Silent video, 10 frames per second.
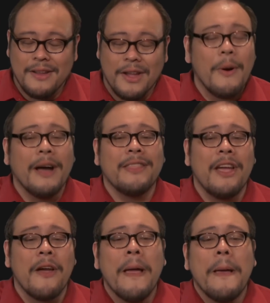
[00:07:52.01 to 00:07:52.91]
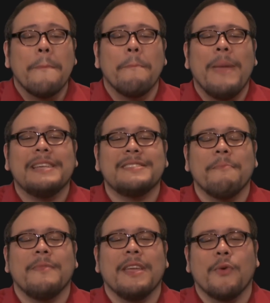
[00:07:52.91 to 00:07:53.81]
Go out there, make
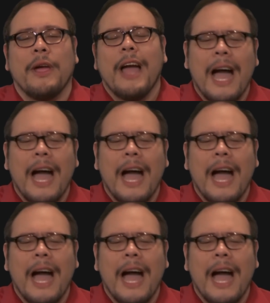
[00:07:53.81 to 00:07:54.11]
something great.